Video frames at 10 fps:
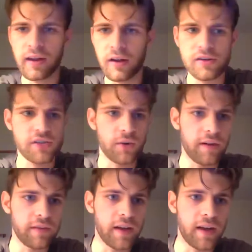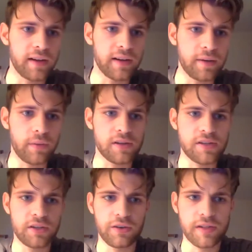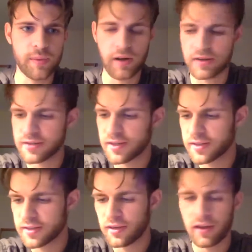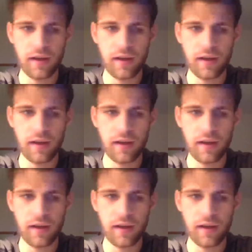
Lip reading: I also haven't had any personal experiences,